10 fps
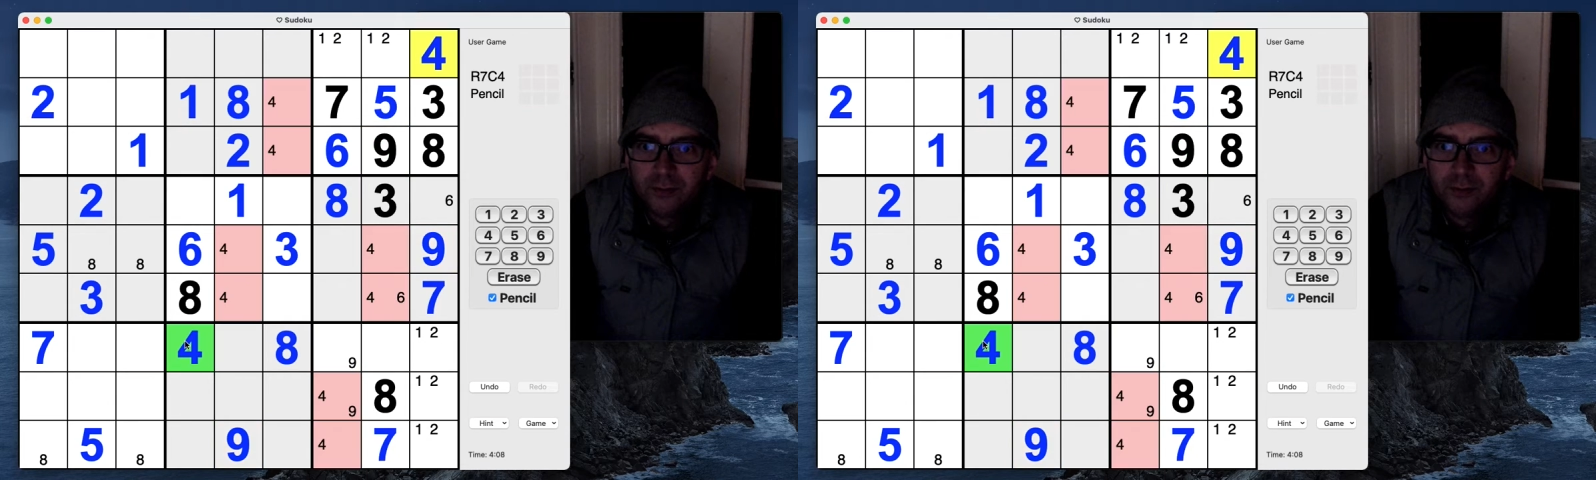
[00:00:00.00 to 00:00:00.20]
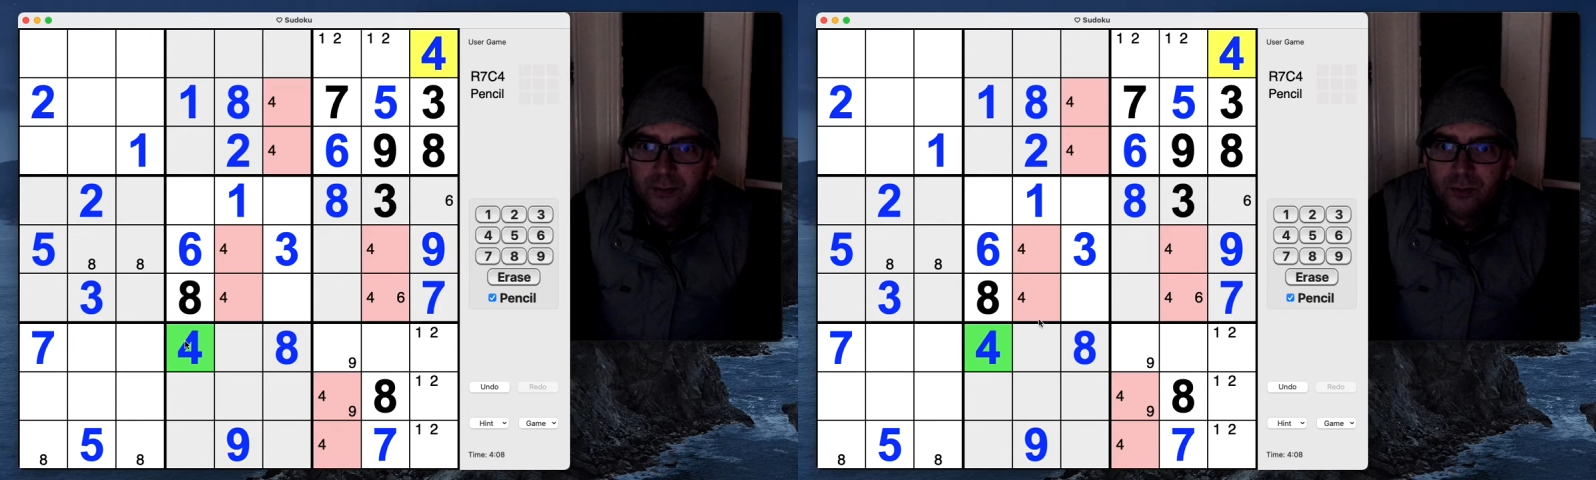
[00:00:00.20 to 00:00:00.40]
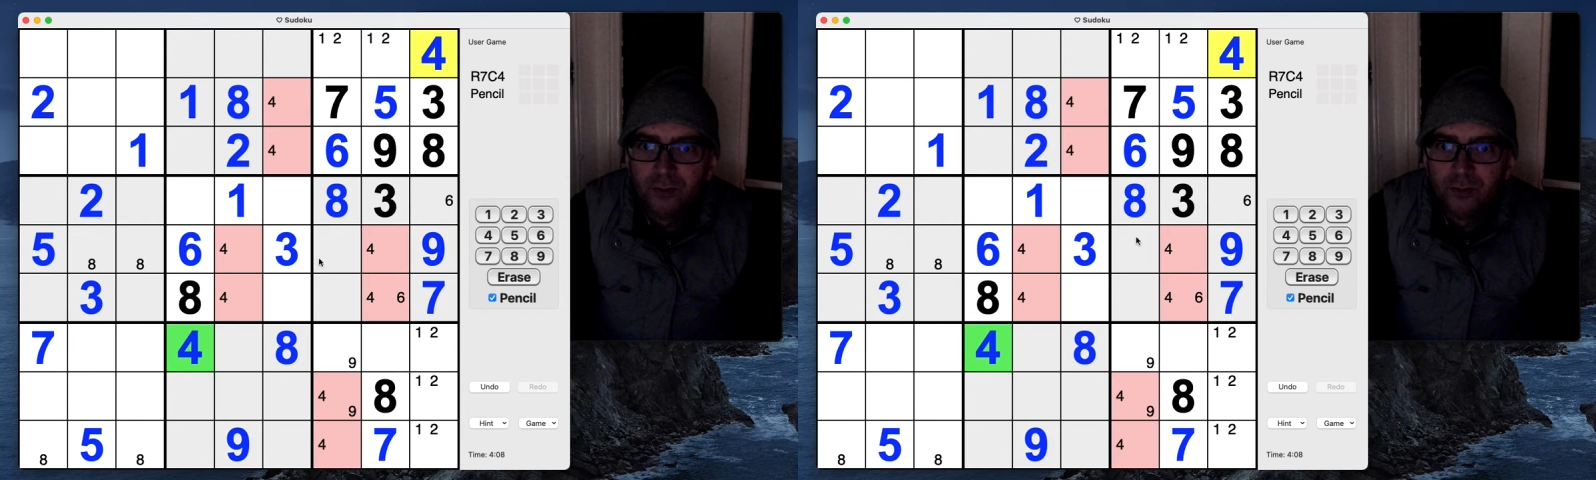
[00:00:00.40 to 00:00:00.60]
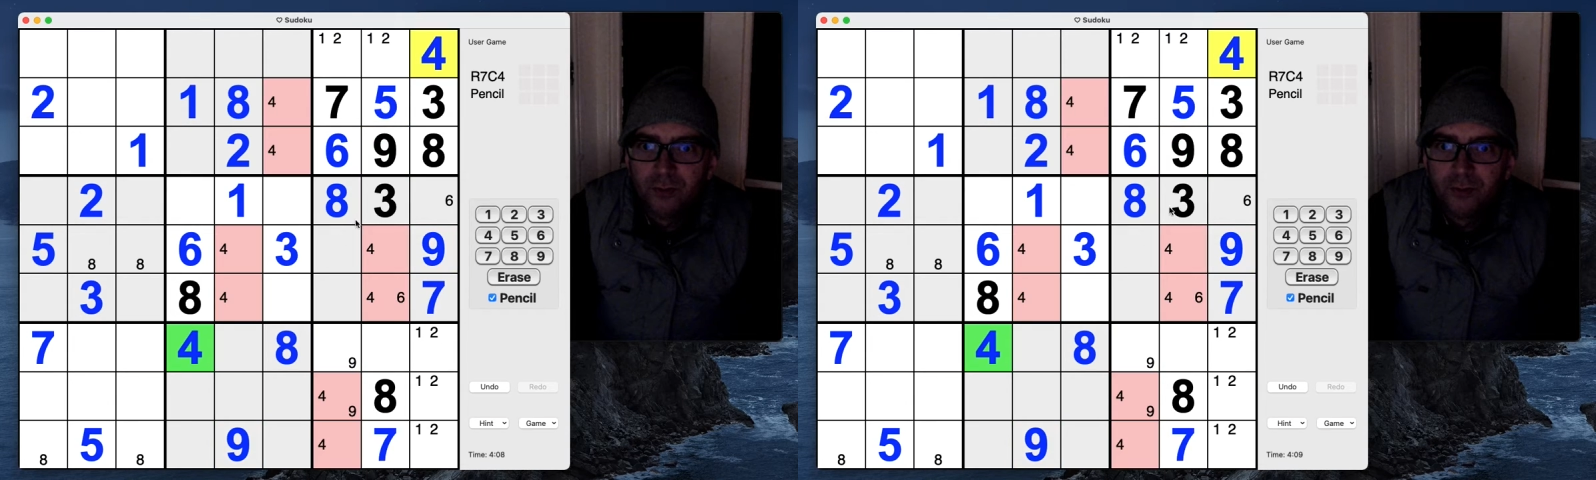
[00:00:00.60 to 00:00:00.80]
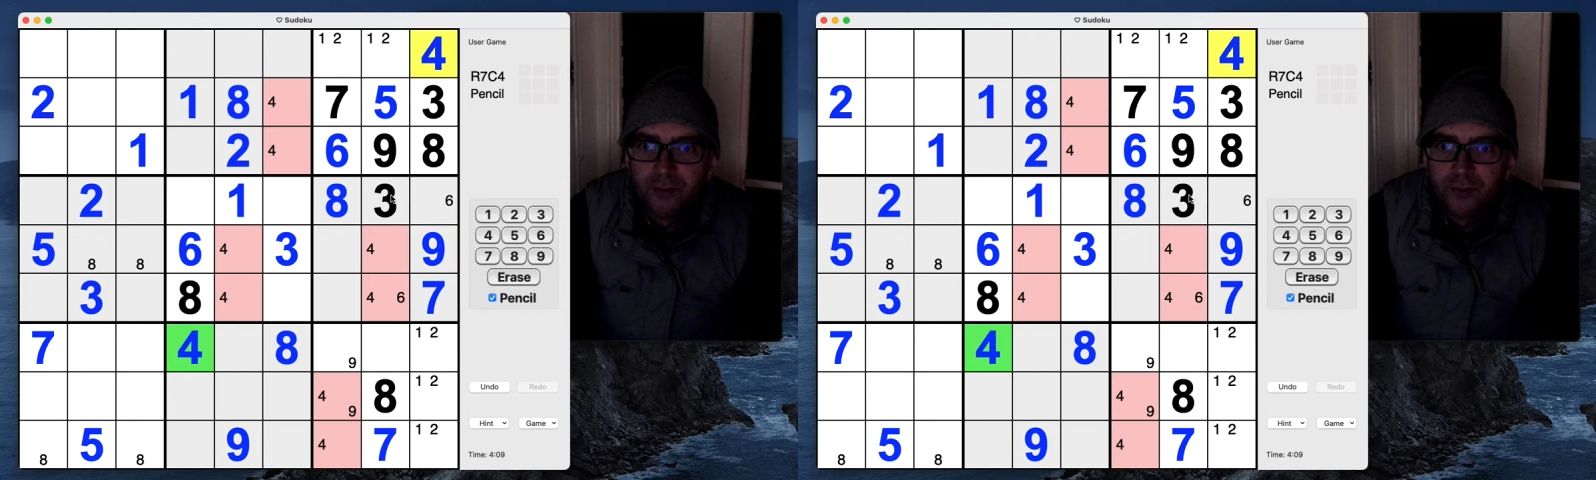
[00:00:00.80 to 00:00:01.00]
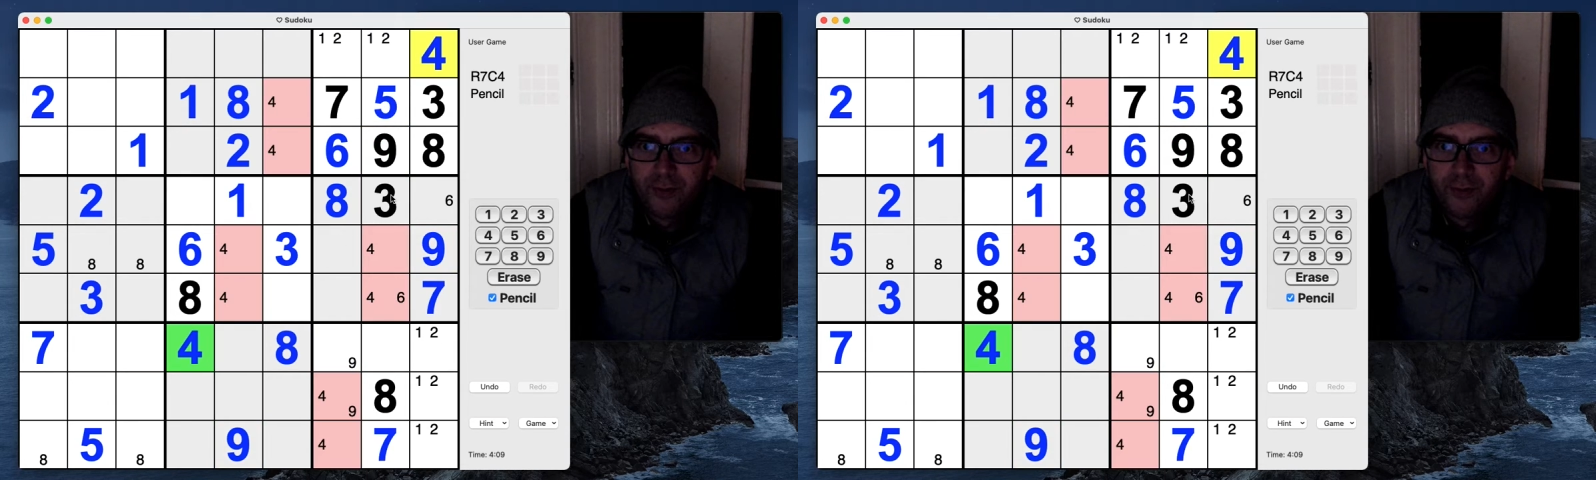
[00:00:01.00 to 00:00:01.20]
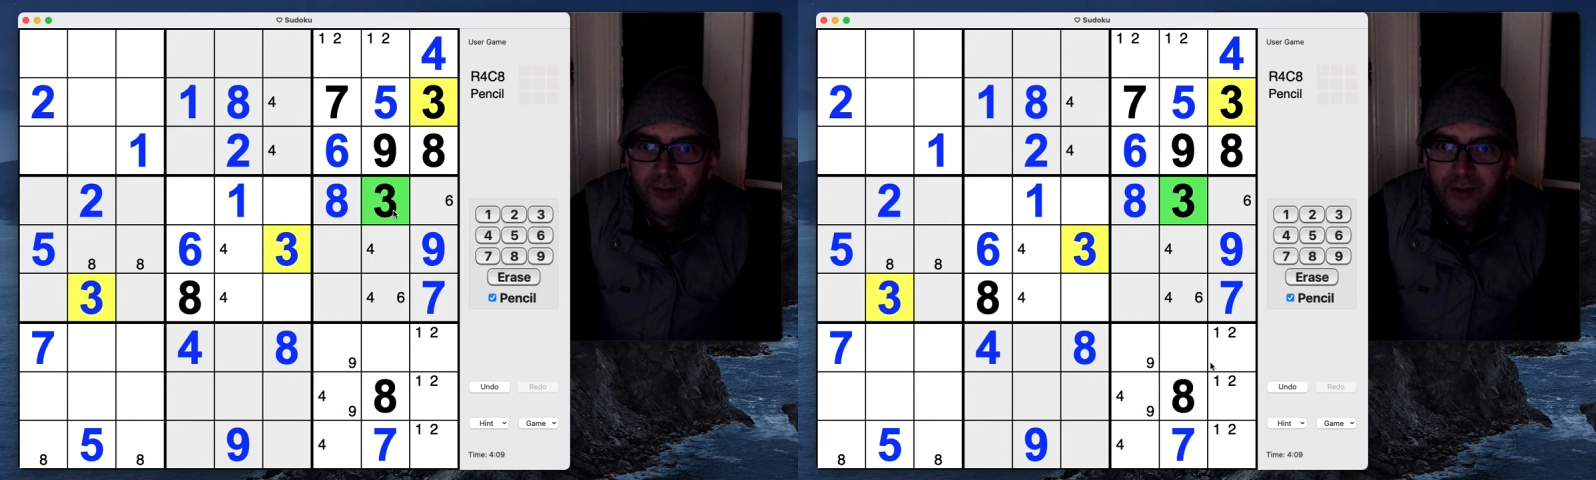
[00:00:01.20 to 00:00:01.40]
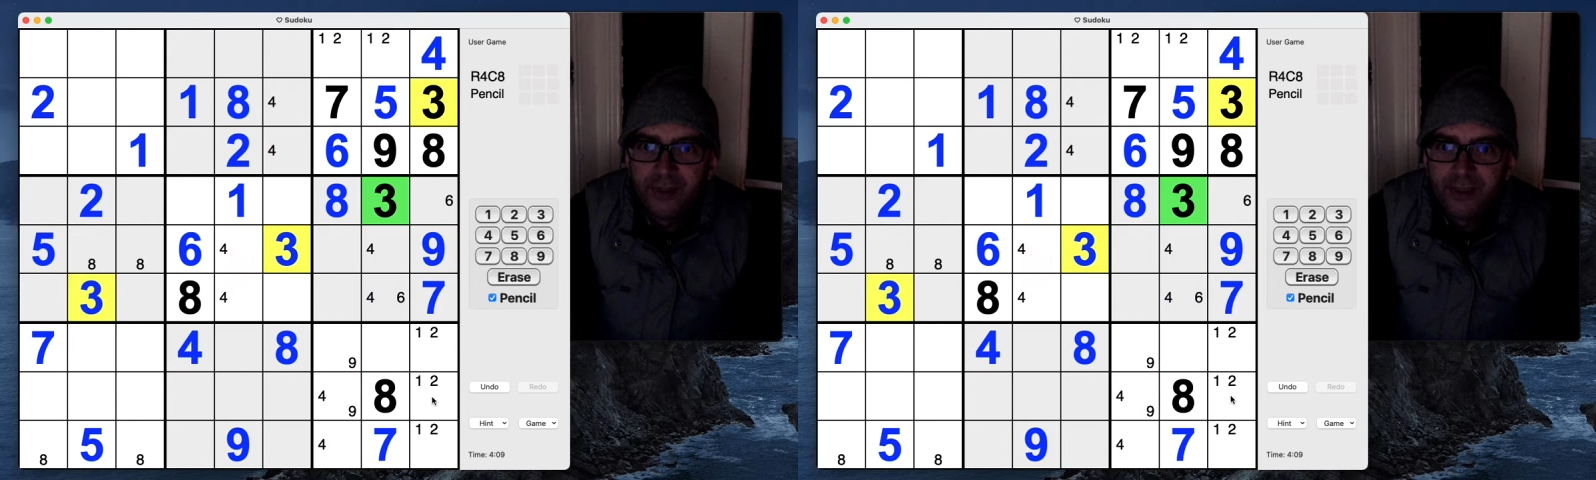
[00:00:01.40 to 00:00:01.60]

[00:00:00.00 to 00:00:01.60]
4, 3,